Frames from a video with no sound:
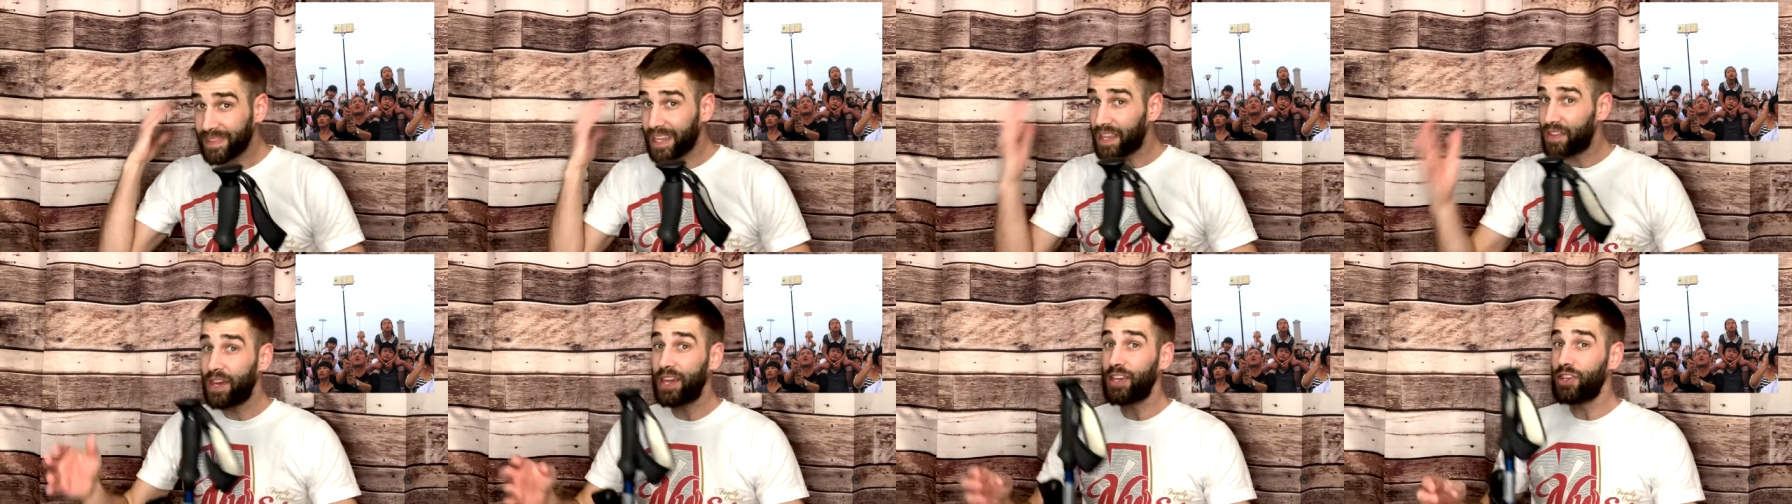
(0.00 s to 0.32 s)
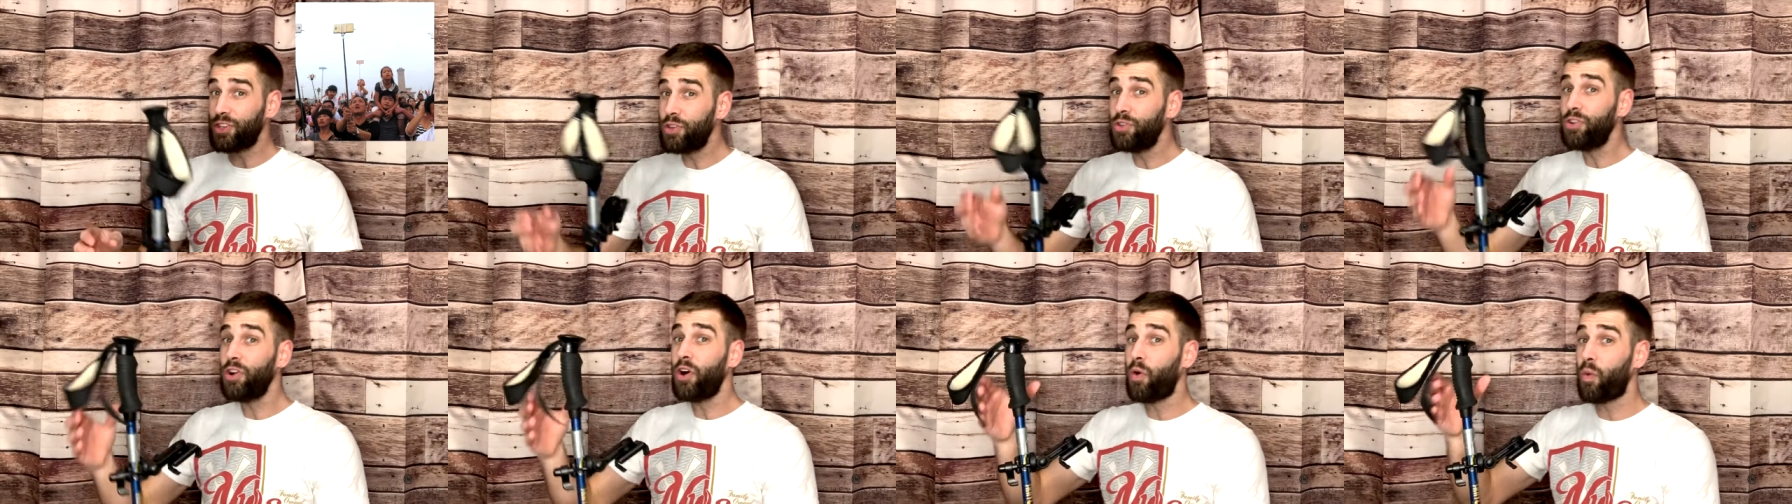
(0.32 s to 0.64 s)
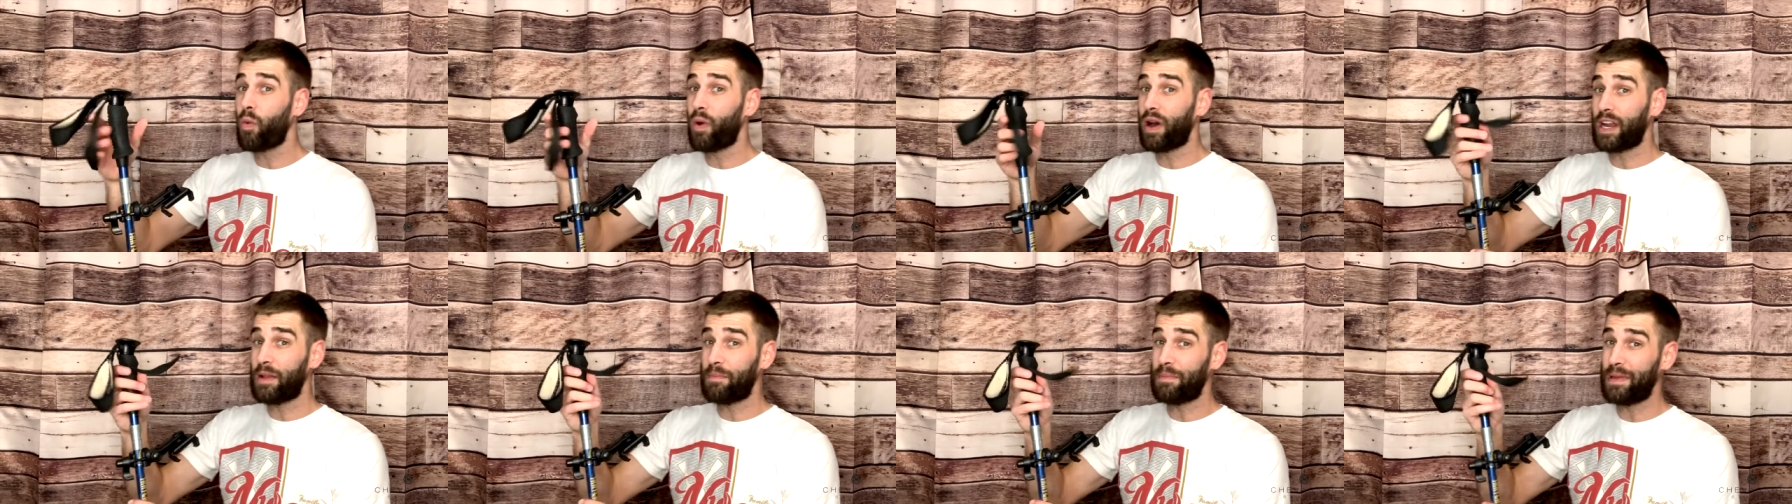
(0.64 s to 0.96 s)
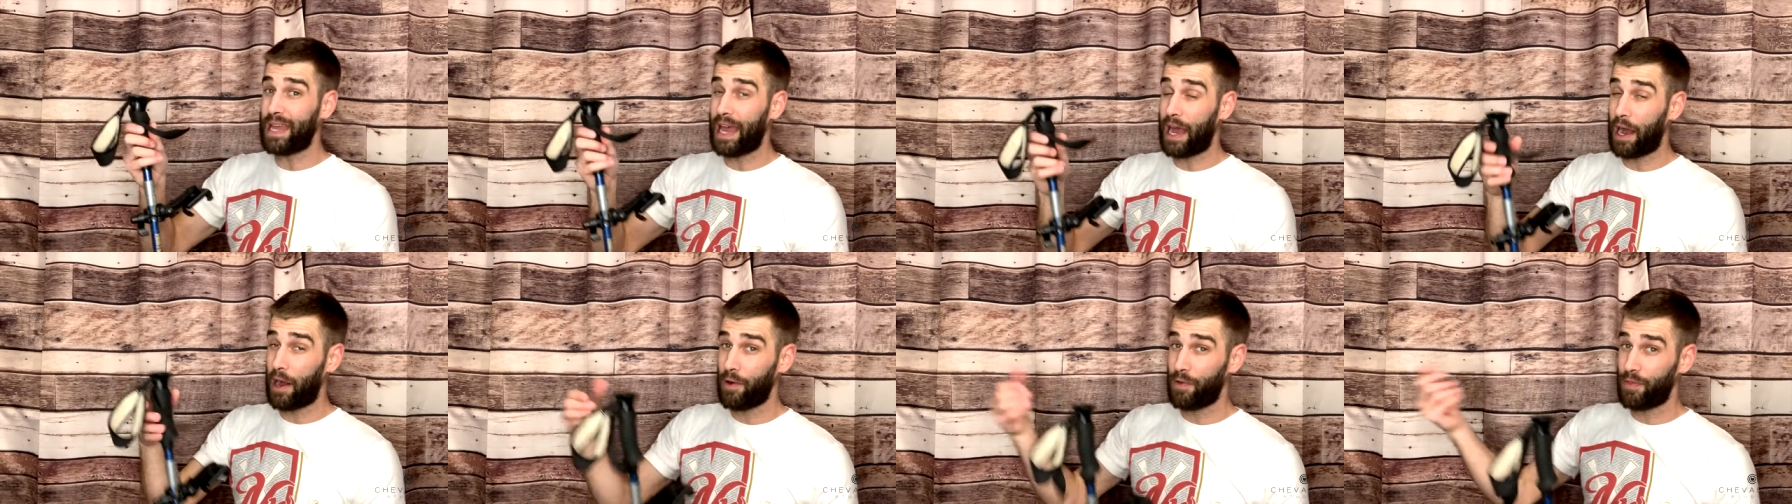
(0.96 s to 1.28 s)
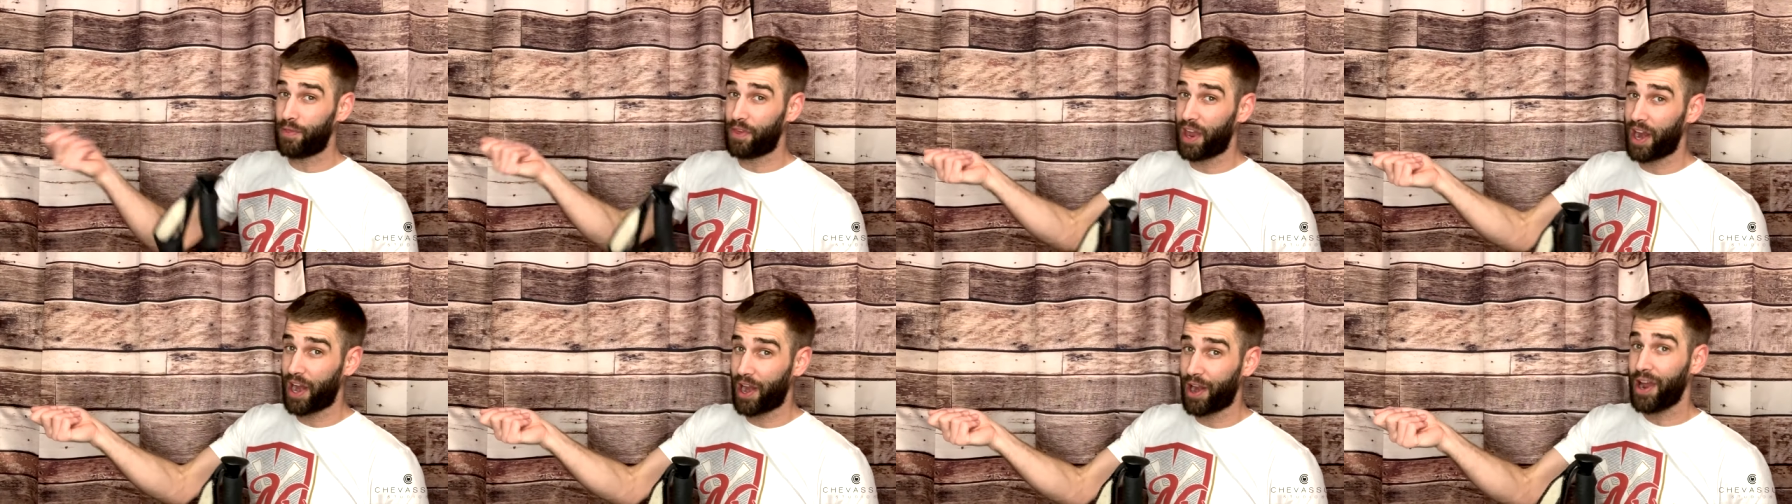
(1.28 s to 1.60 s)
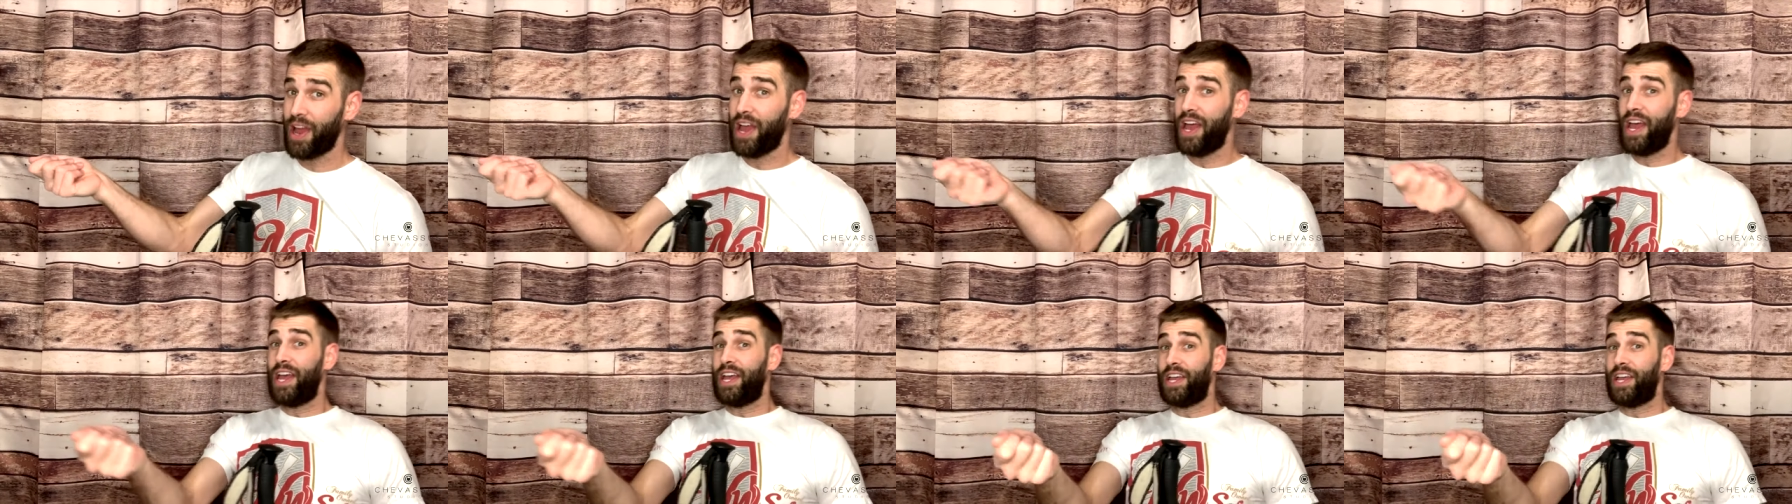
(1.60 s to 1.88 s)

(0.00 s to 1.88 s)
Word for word: that you don't wanna be out there